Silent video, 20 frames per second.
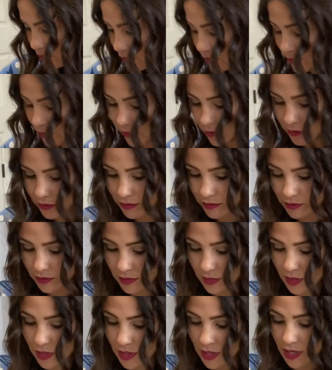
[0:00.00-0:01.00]

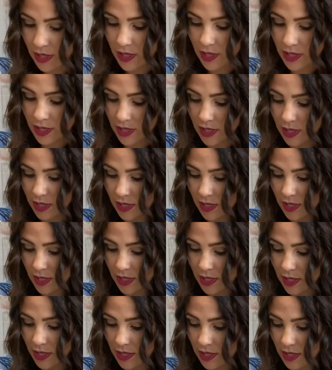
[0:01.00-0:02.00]

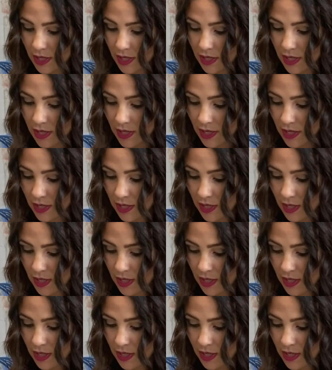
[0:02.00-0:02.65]
No one is speaking in this clip.